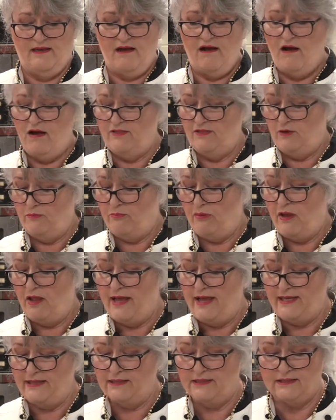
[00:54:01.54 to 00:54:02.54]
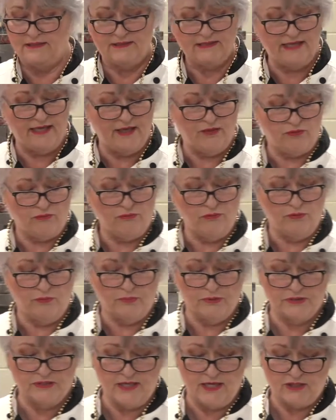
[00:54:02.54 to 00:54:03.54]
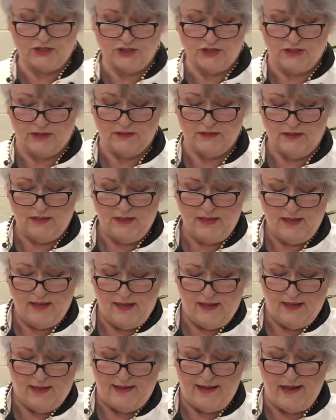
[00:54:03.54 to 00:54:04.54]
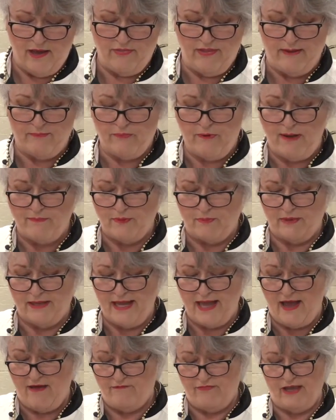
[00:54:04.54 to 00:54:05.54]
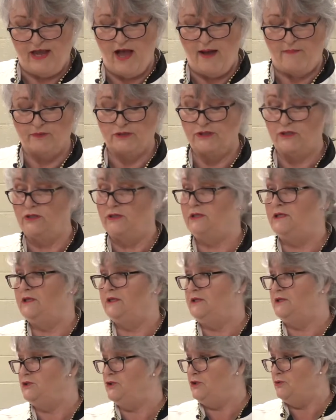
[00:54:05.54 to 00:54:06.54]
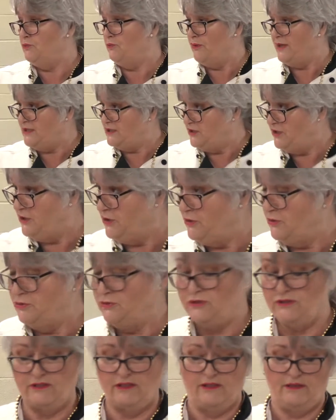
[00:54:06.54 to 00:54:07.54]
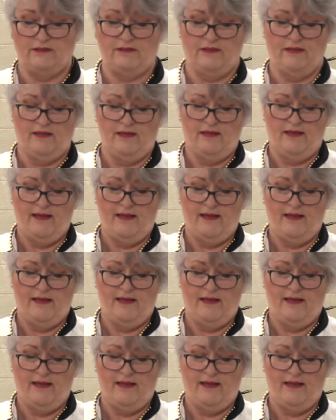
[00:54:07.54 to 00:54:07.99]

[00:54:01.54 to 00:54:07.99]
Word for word: on their plate to get through a production. Now, they probably have the opportunity to do redos and